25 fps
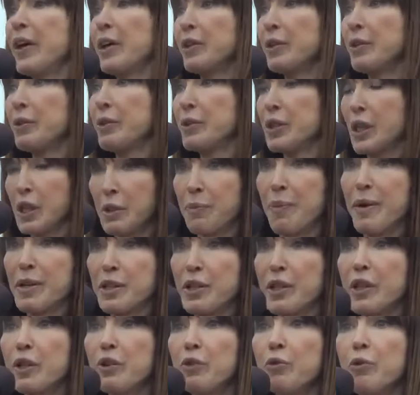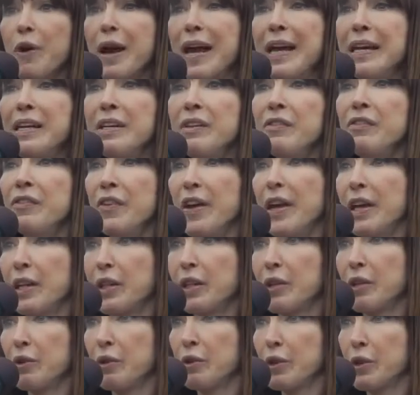failures, especially grain
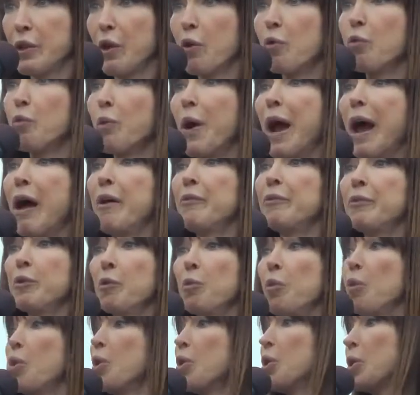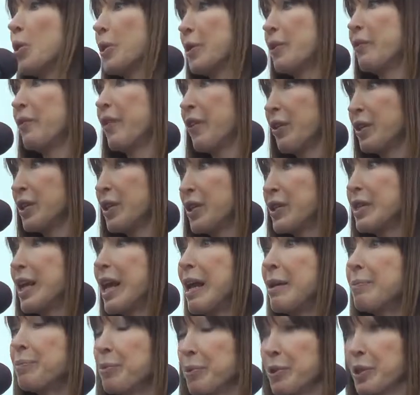failures around the world, the very
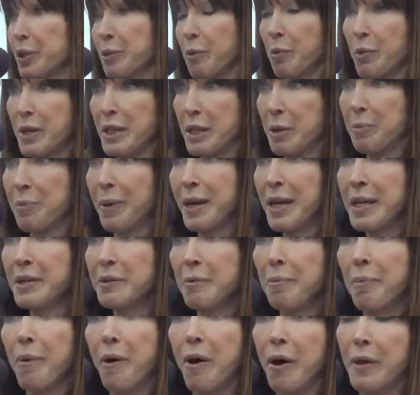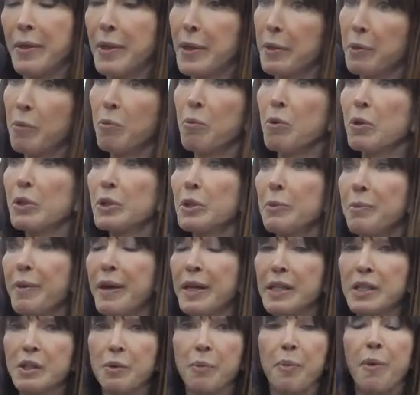staples that we depend upon, that the world
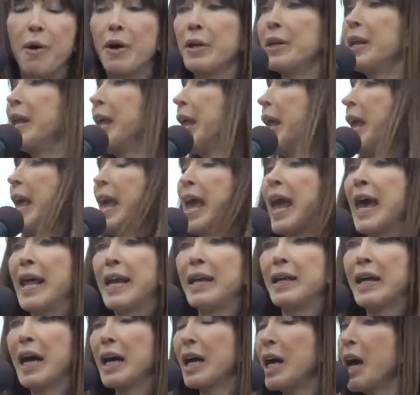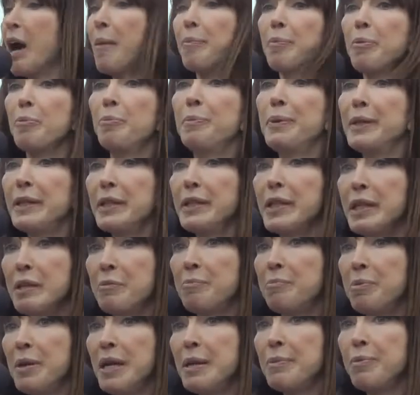depends upon, and a couple
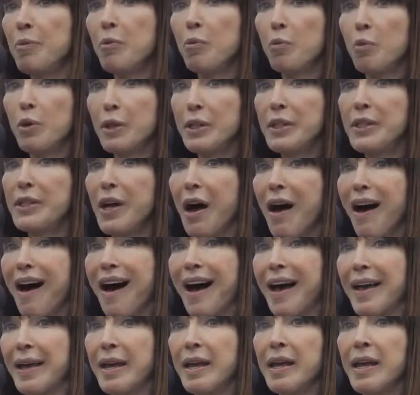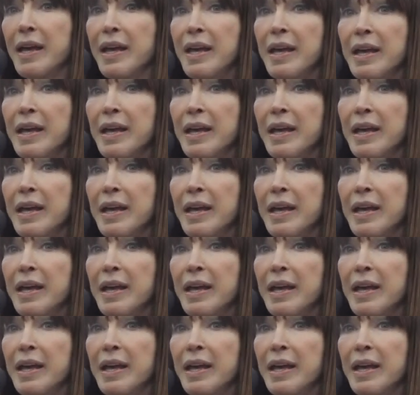billion people would die